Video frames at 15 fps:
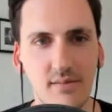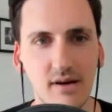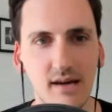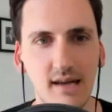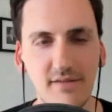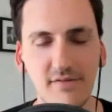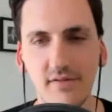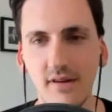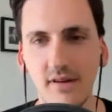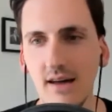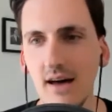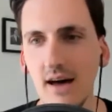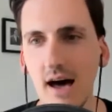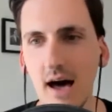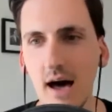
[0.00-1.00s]
But if
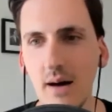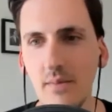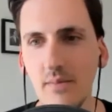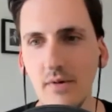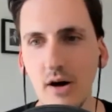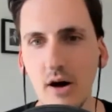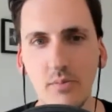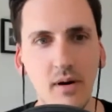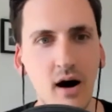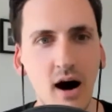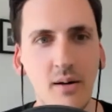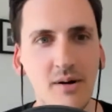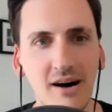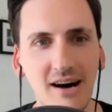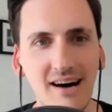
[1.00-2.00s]
um,
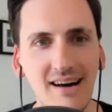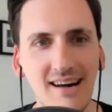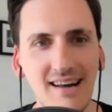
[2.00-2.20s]
Obama